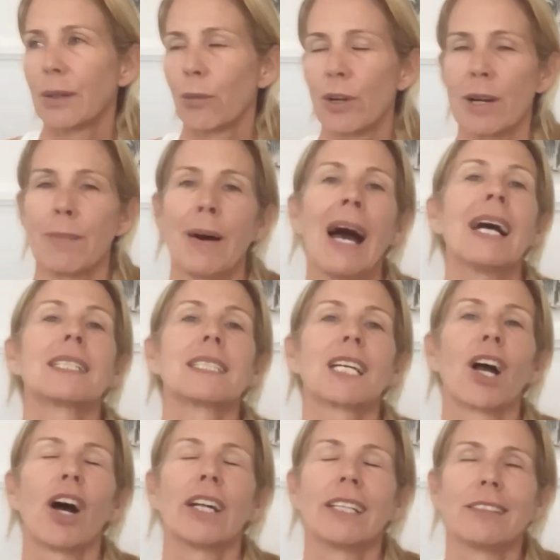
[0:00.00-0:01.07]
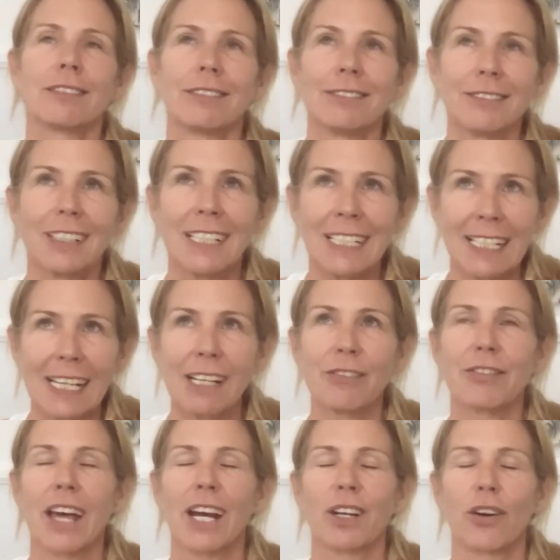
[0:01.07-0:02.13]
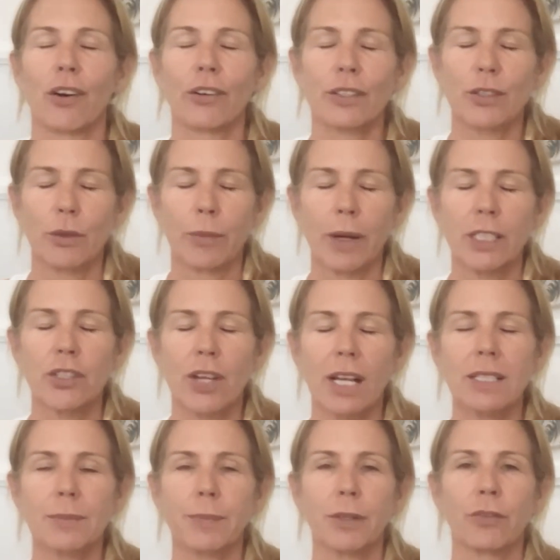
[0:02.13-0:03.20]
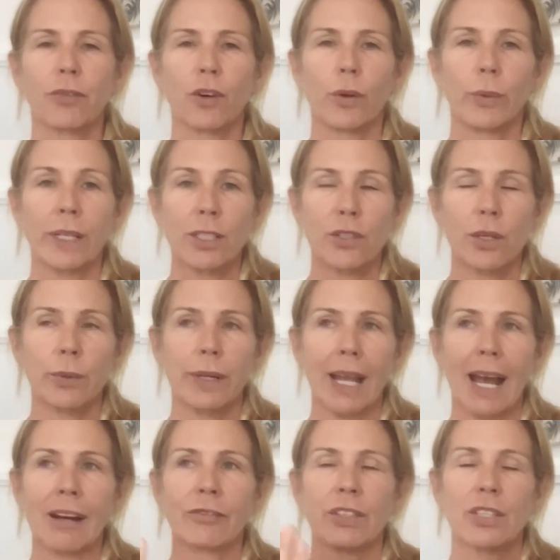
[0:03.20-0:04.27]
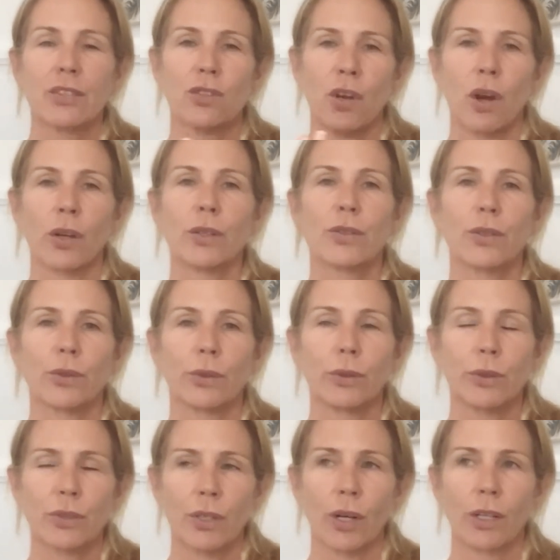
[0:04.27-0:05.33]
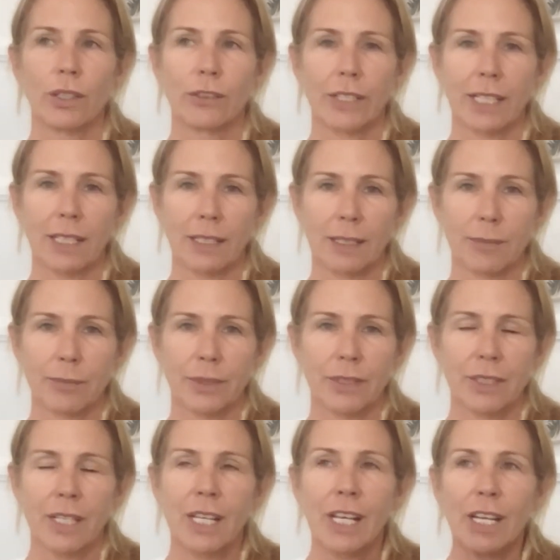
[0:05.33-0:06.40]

We're about to kind of leave that corridor, but just before we do, we have this total solar eclipse.